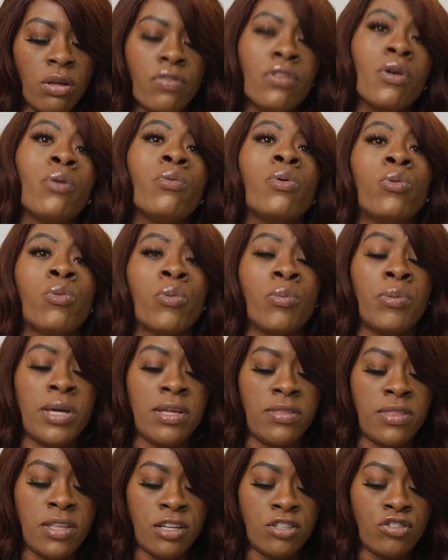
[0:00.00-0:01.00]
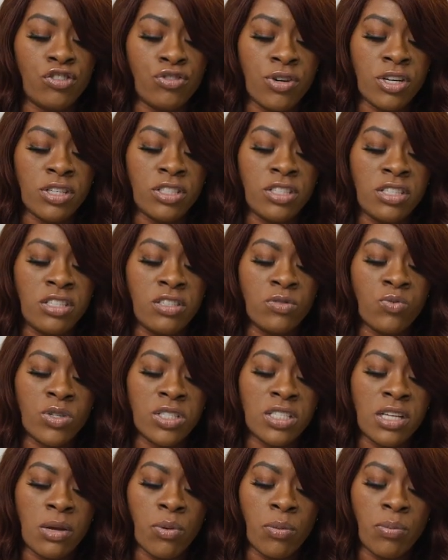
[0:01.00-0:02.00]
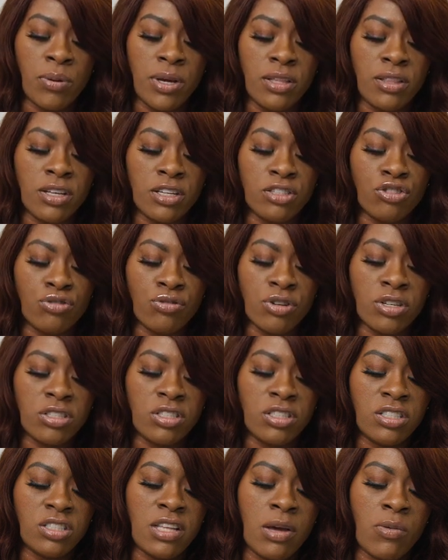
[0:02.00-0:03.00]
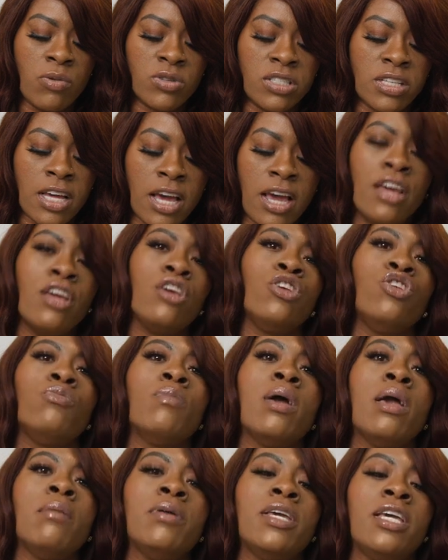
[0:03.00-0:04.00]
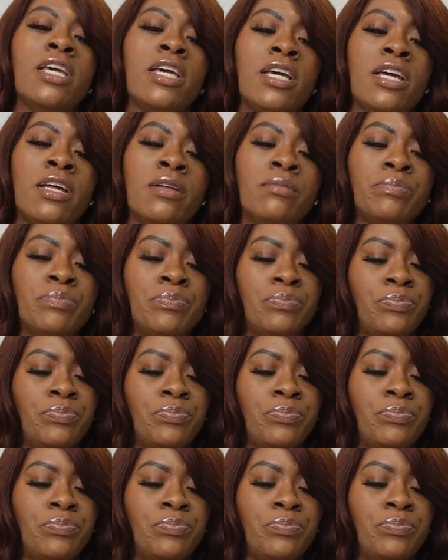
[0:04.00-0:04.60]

They will repeat the instructions. Once they repeat the instructions, they will say, "You may begin."